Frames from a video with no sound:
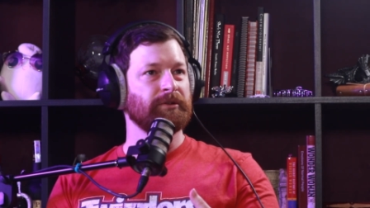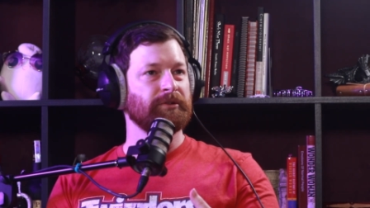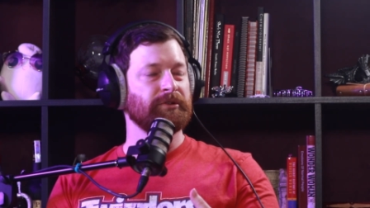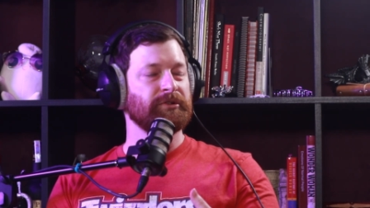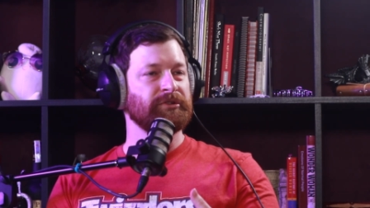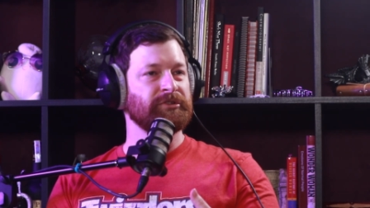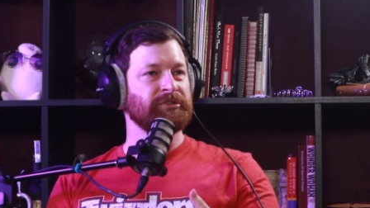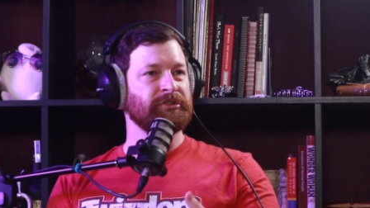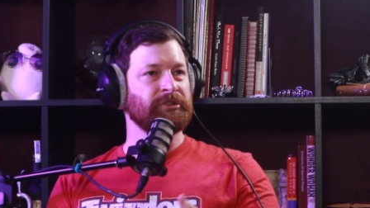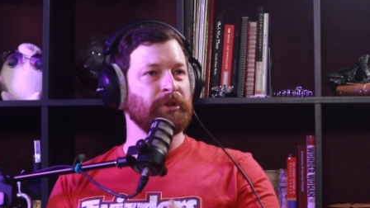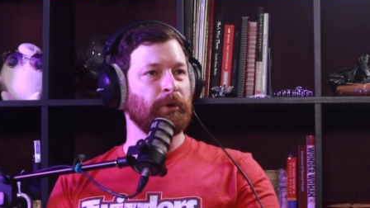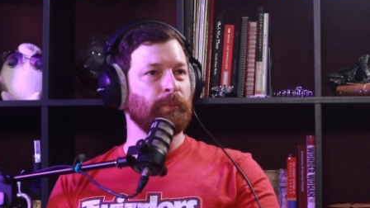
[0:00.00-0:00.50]

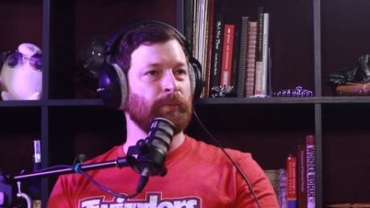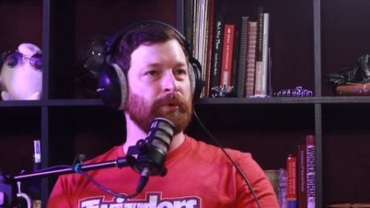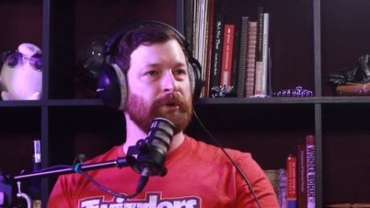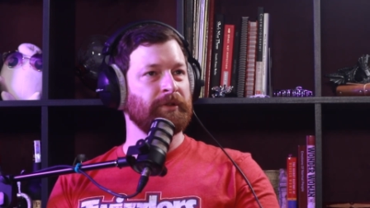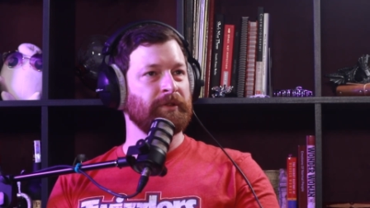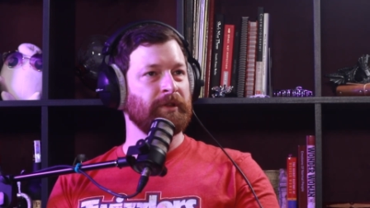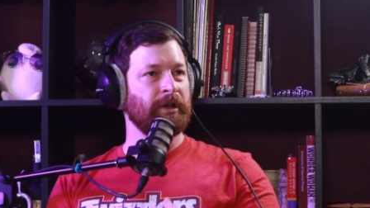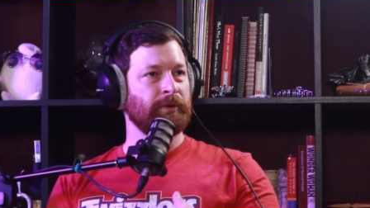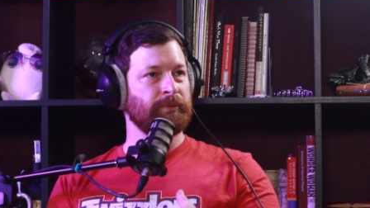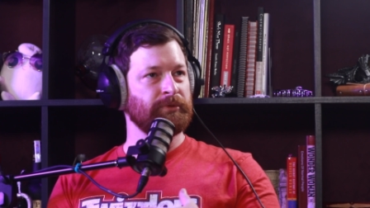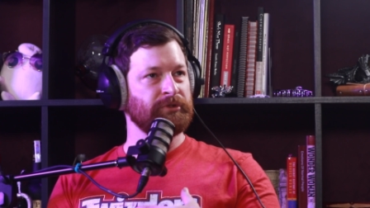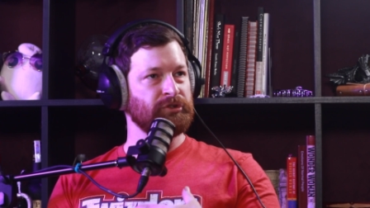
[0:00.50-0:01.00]
someone
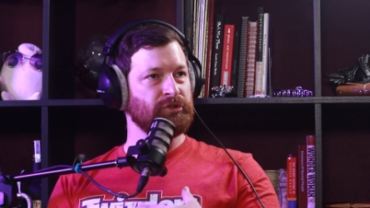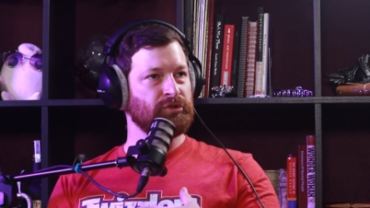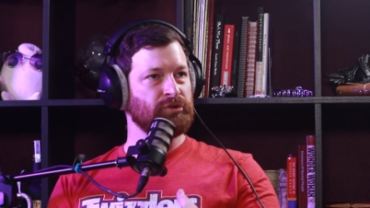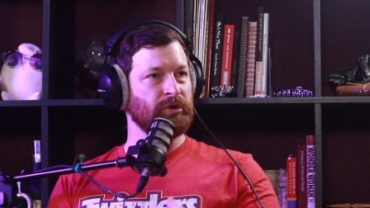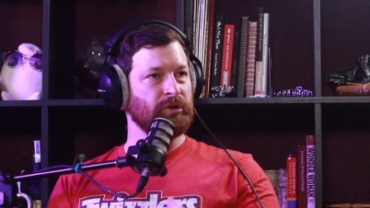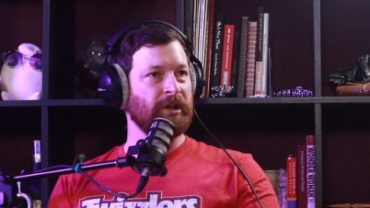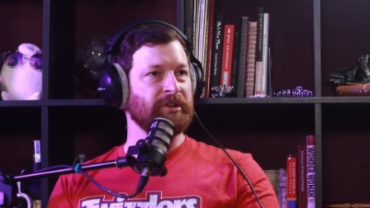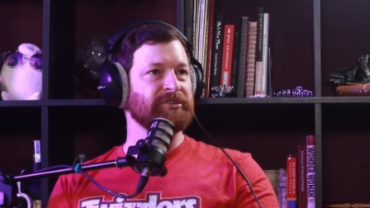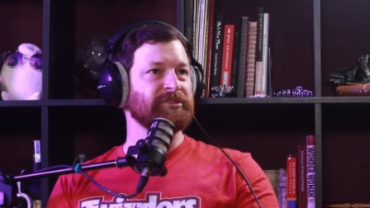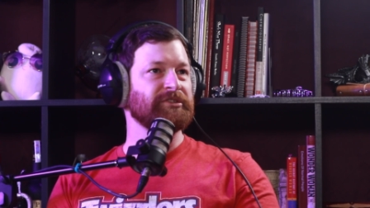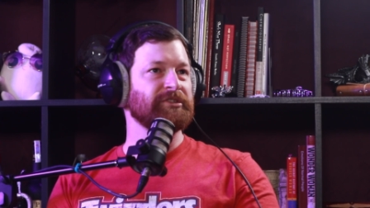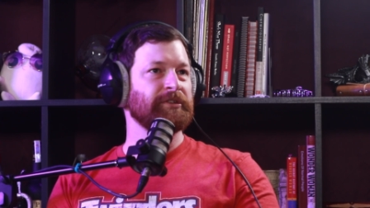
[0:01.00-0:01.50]
that was
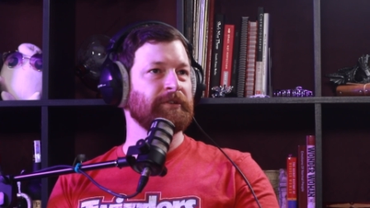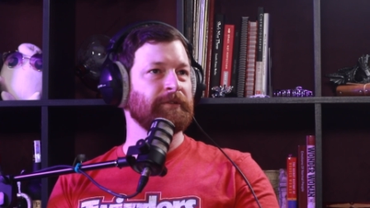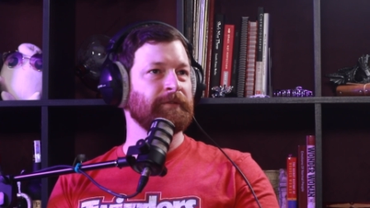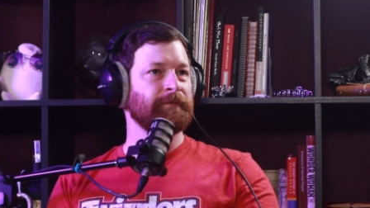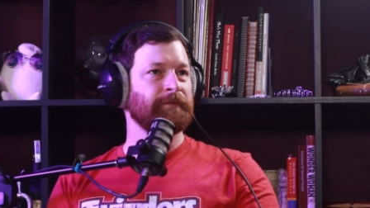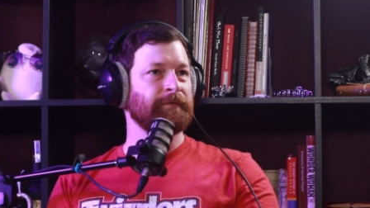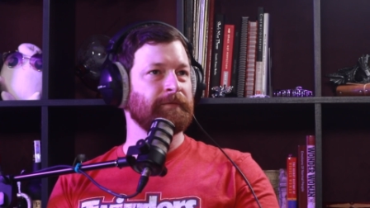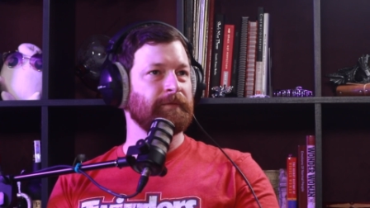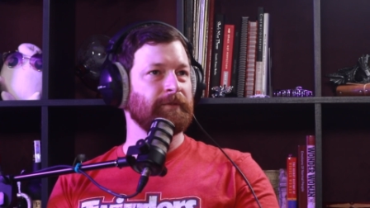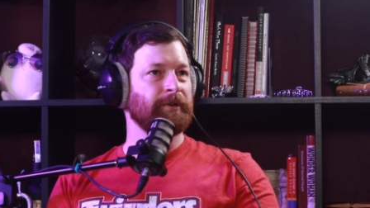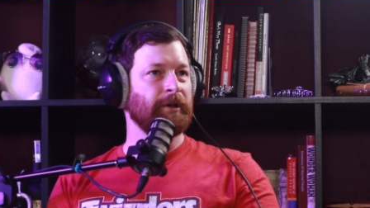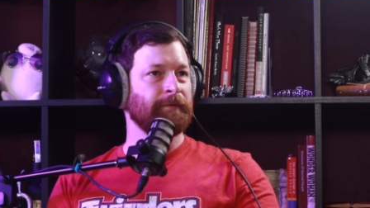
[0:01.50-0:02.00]
dressed
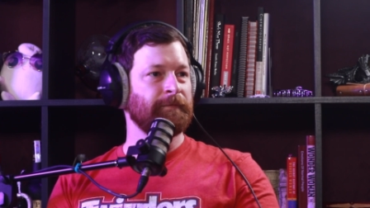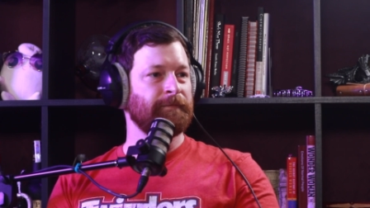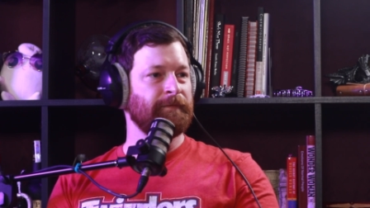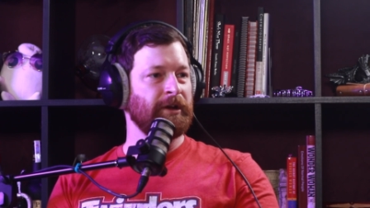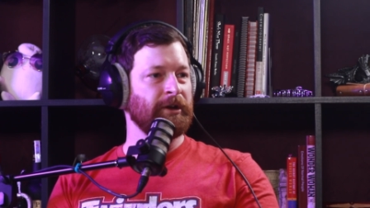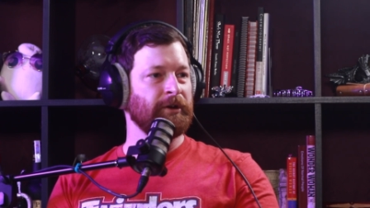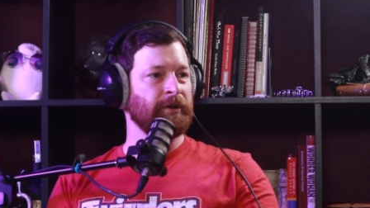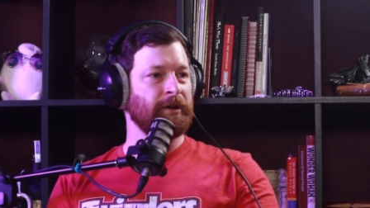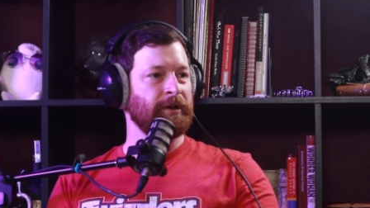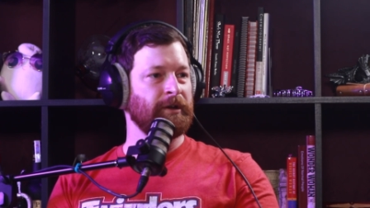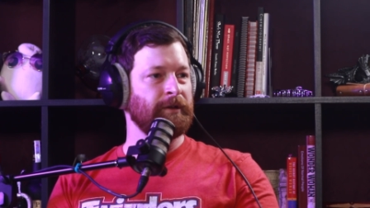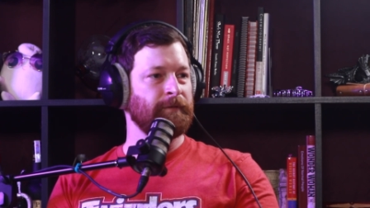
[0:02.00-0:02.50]
in a
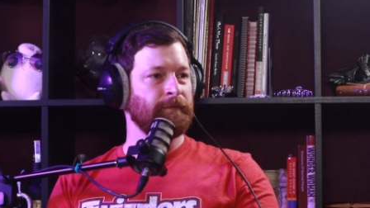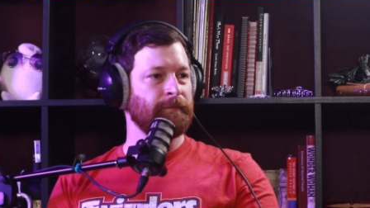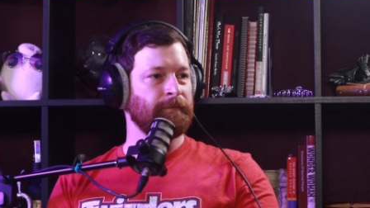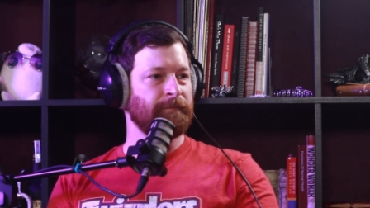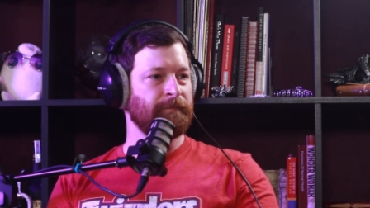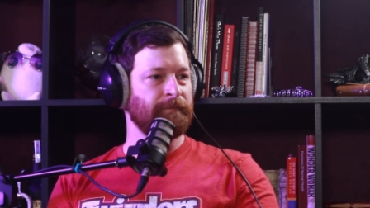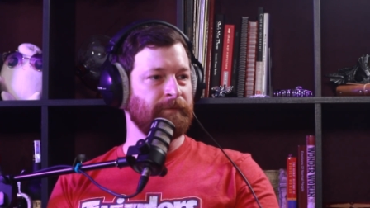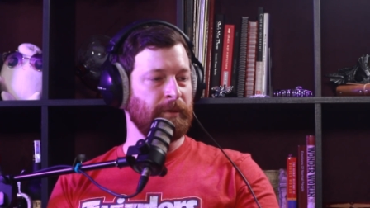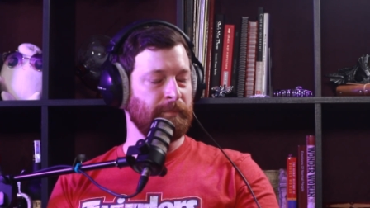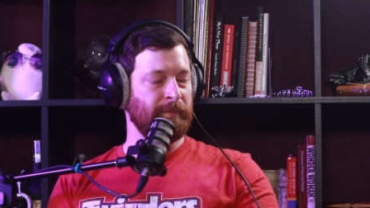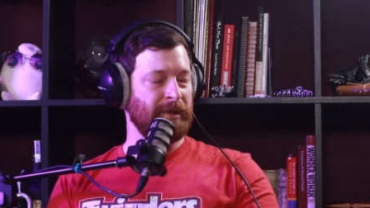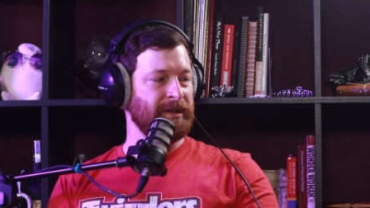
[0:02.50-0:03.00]
very
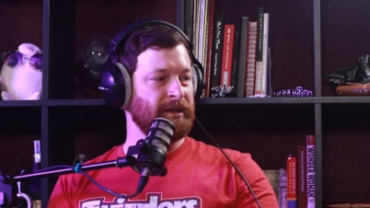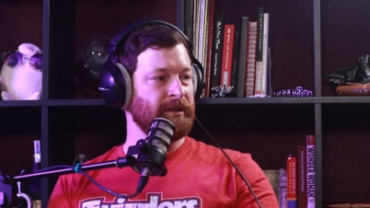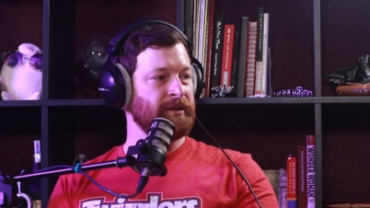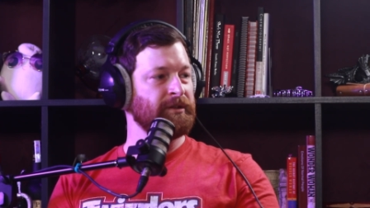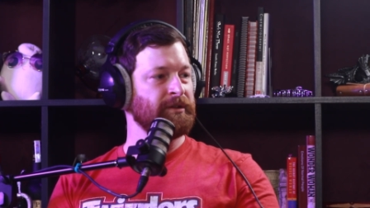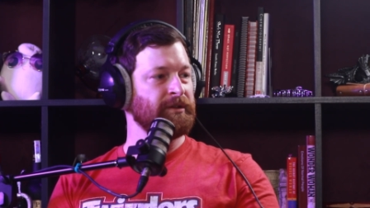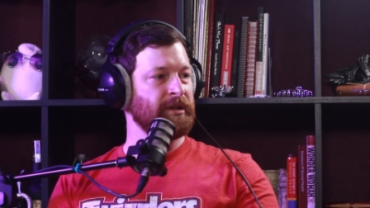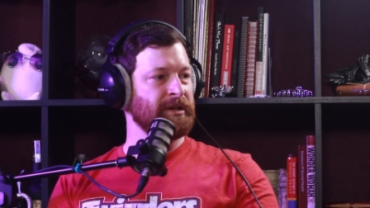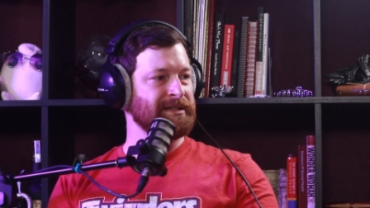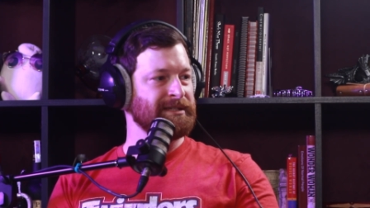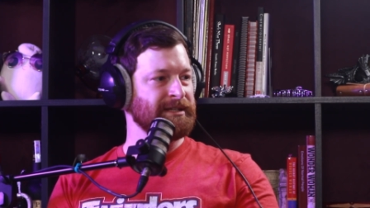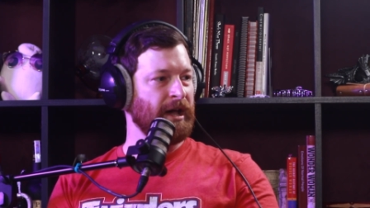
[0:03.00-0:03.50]

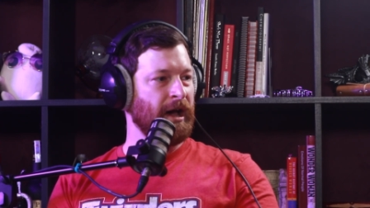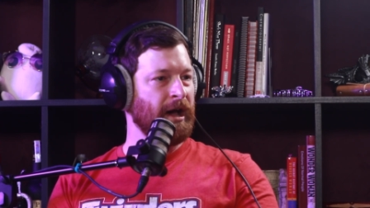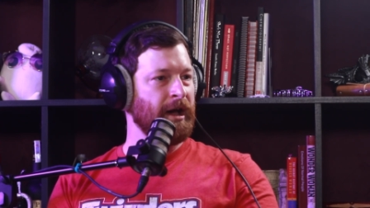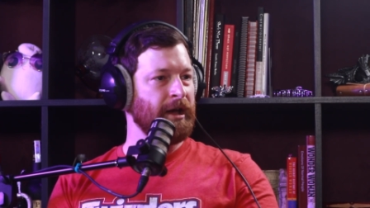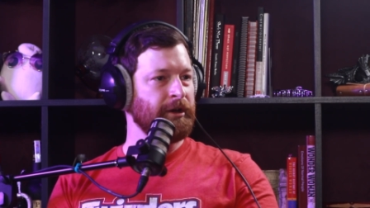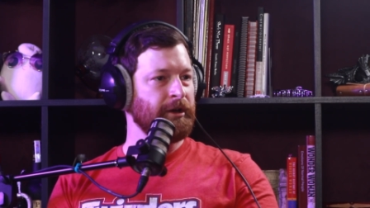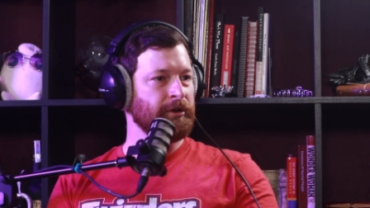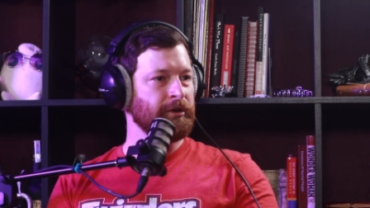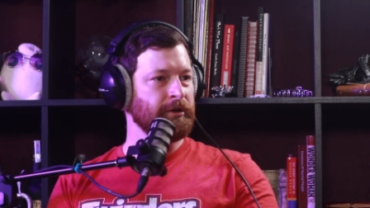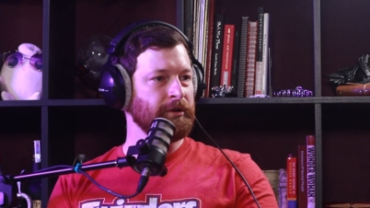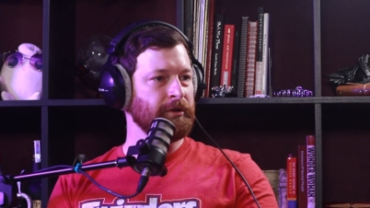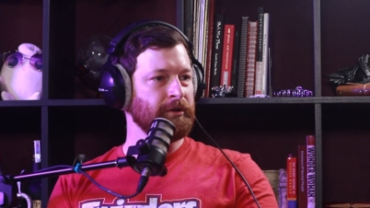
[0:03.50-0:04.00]
feminine
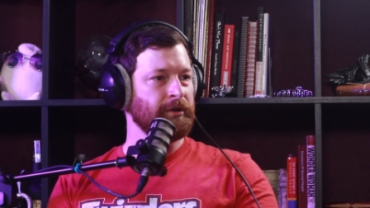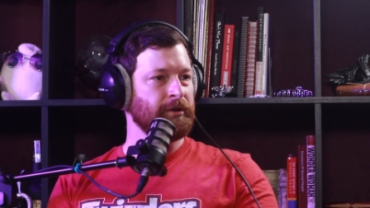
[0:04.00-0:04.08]
attire.